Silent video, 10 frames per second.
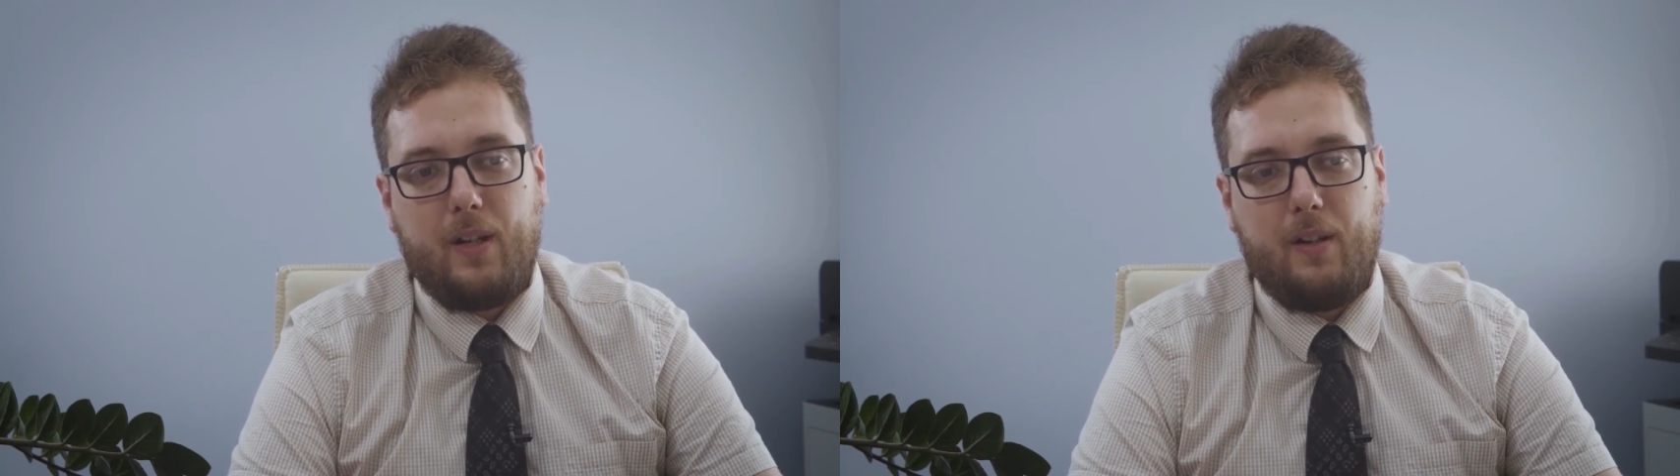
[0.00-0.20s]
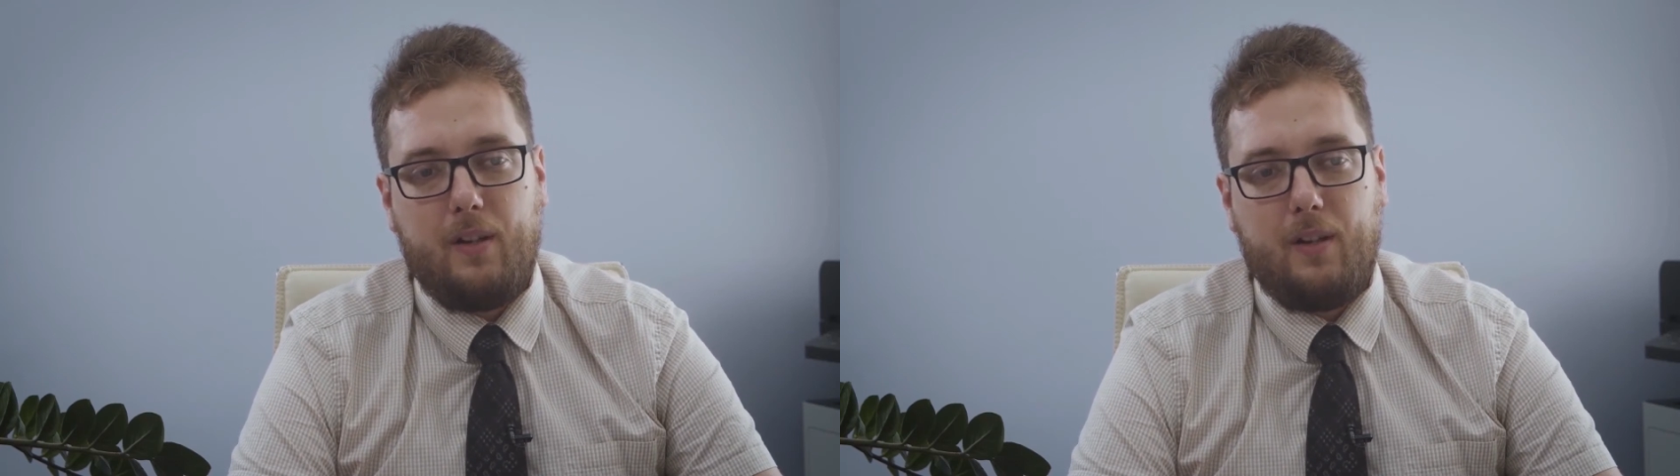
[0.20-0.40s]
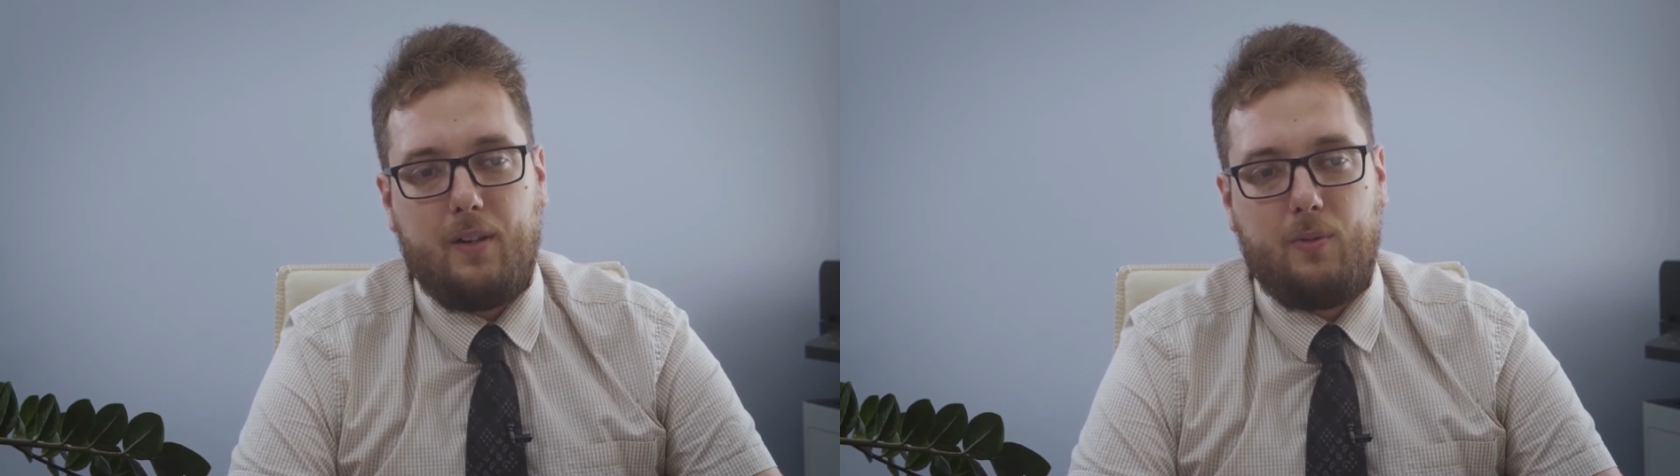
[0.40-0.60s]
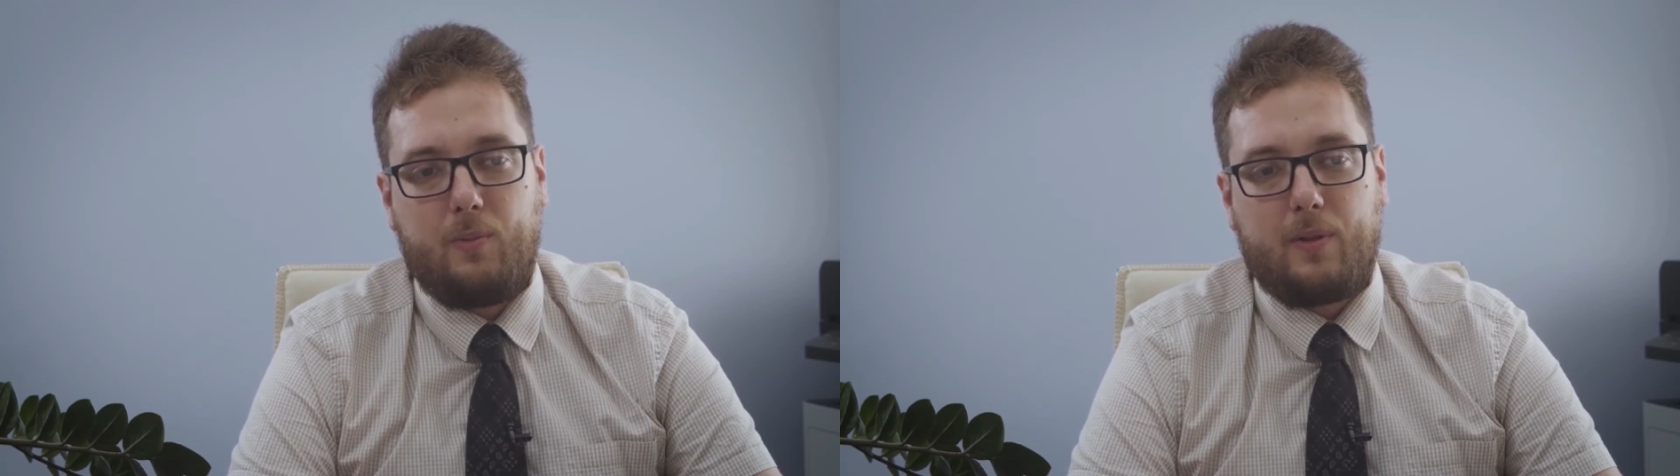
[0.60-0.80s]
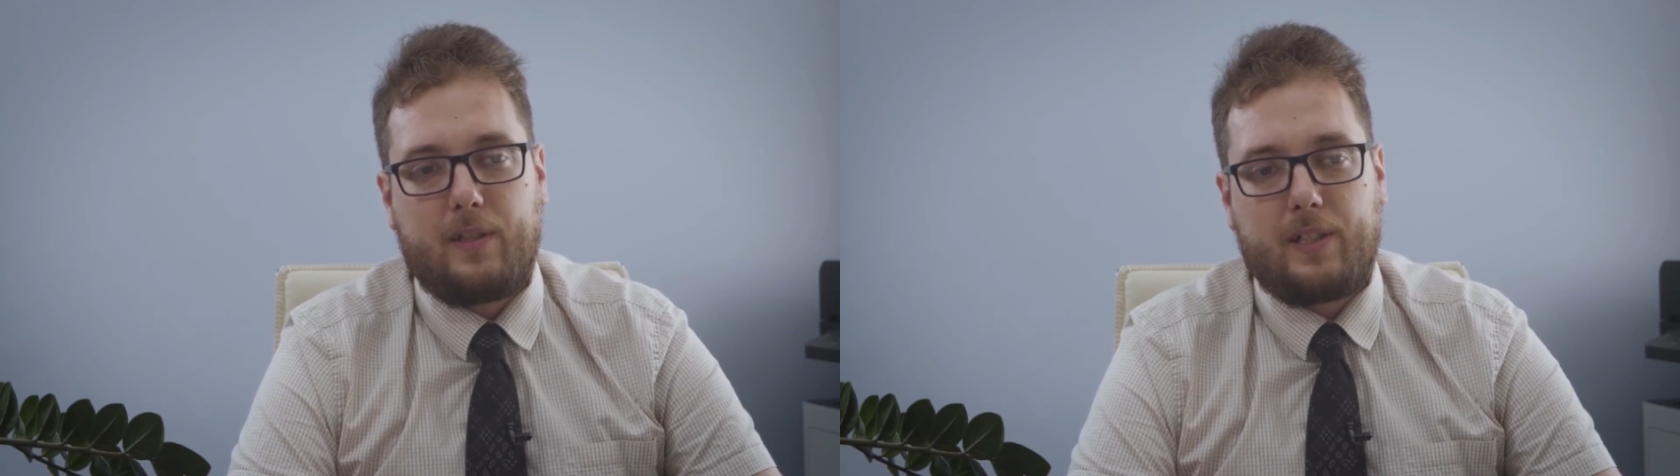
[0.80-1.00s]
Well,
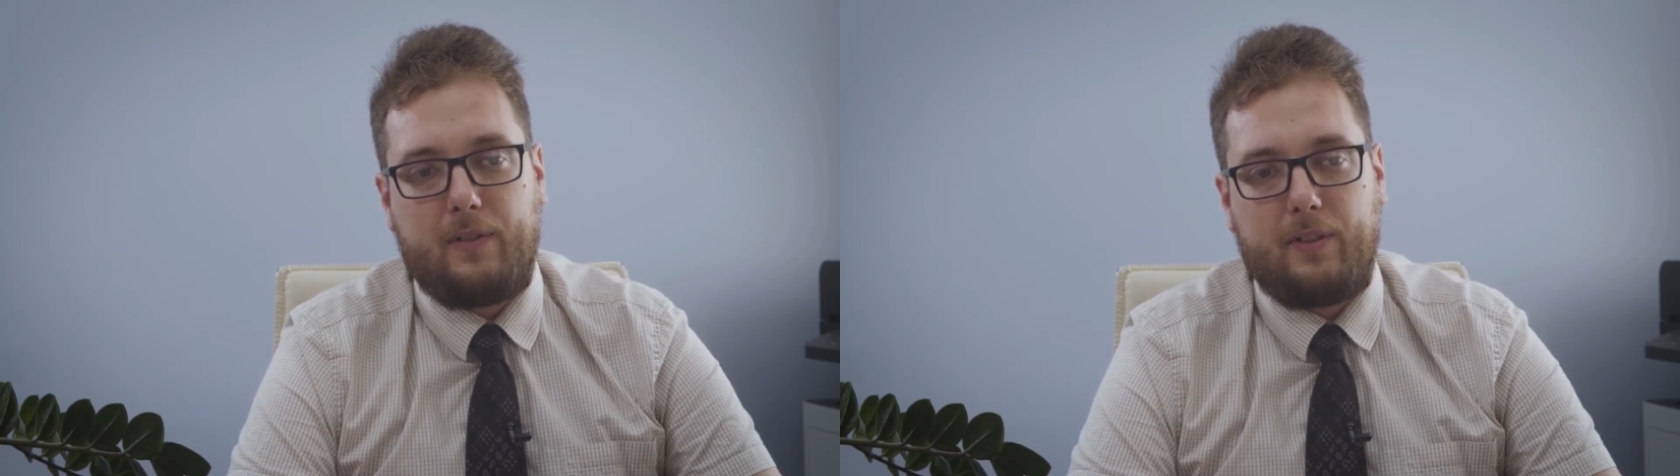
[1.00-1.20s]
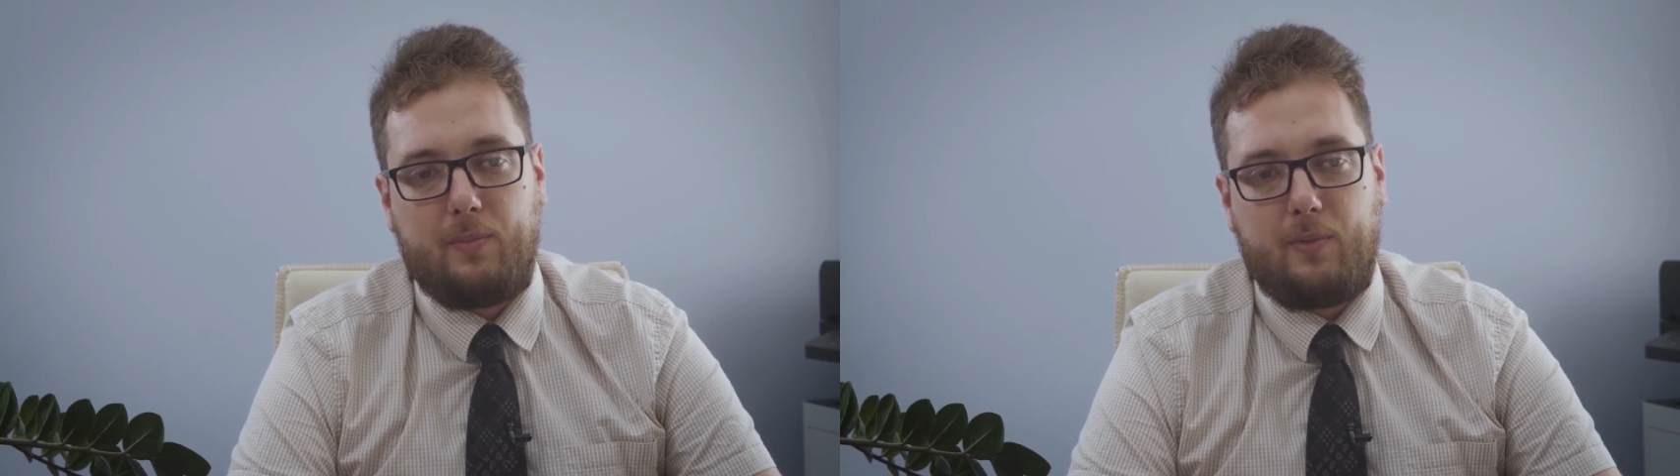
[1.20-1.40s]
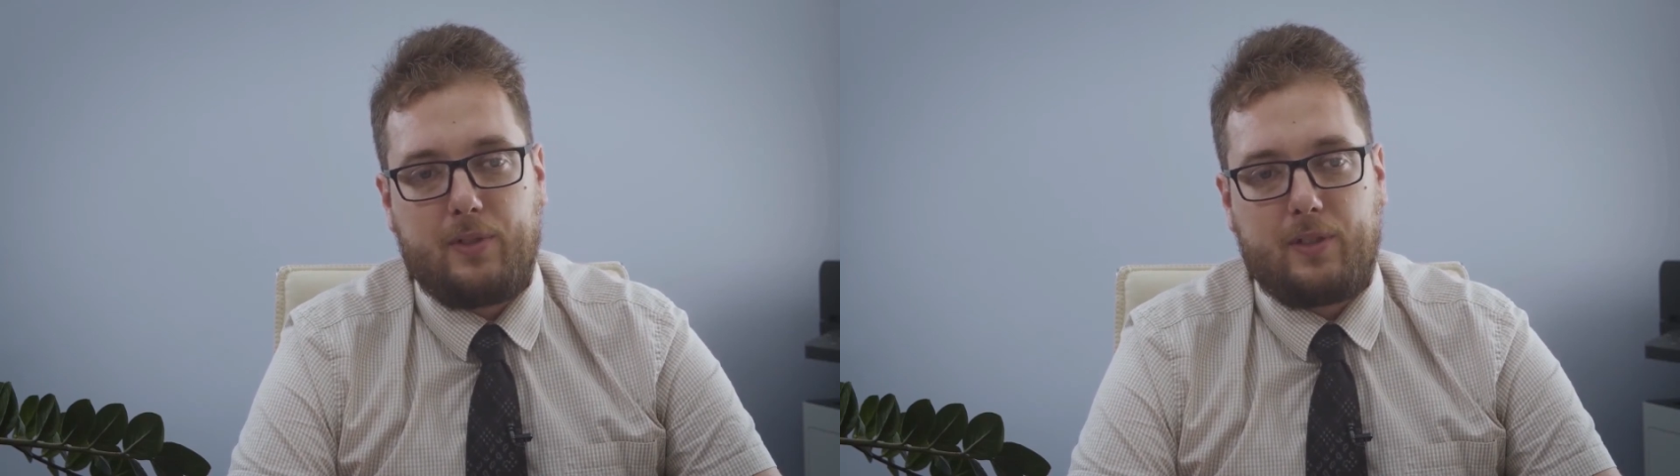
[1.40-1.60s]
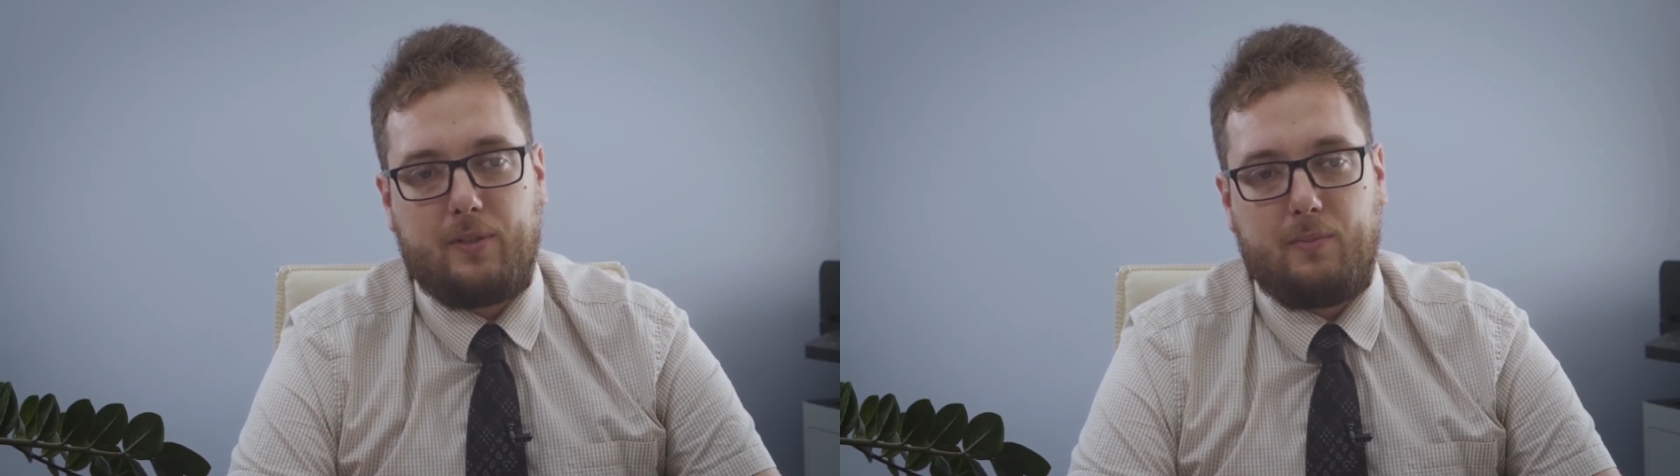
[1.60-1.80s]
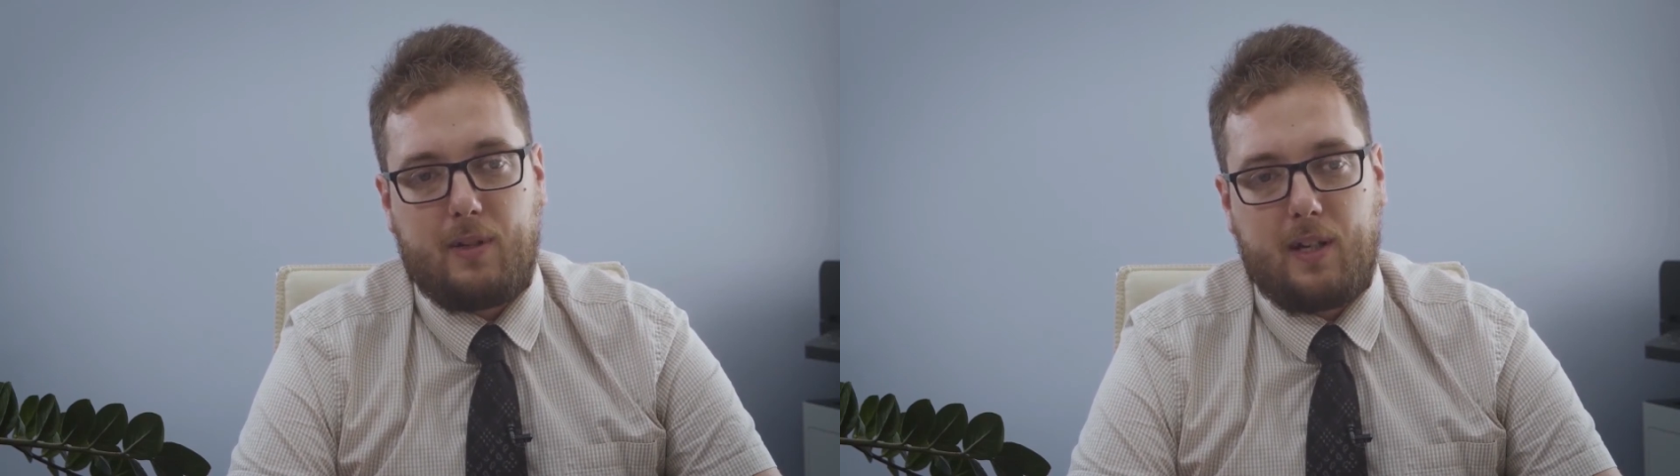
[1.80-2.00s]

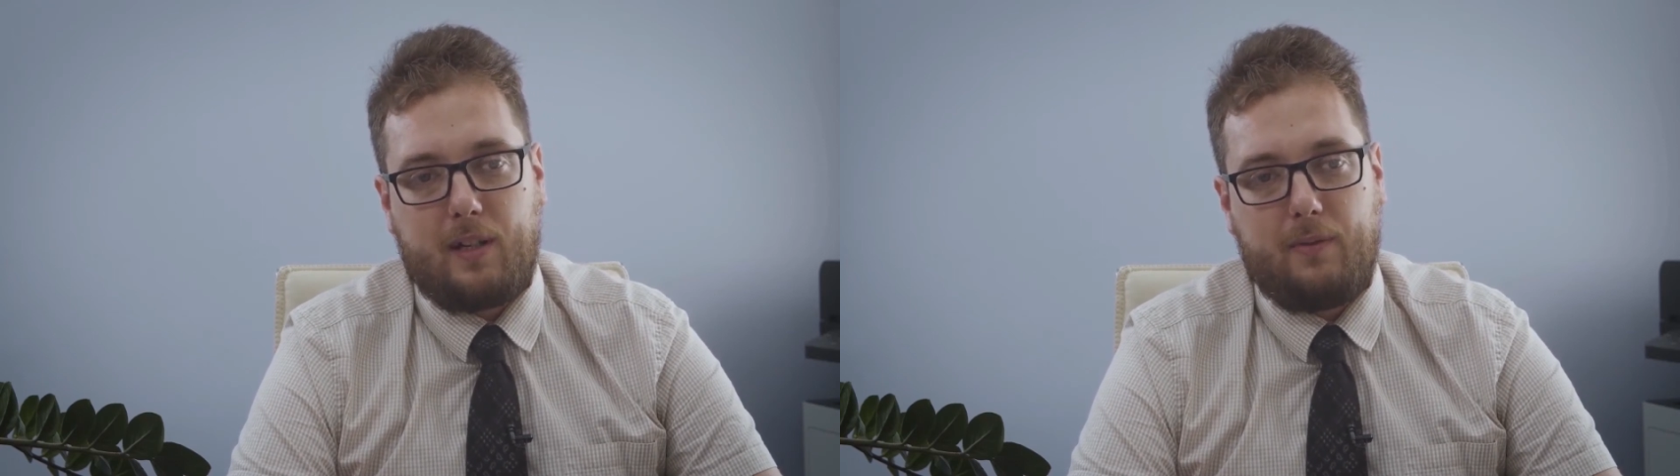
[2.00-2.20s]
in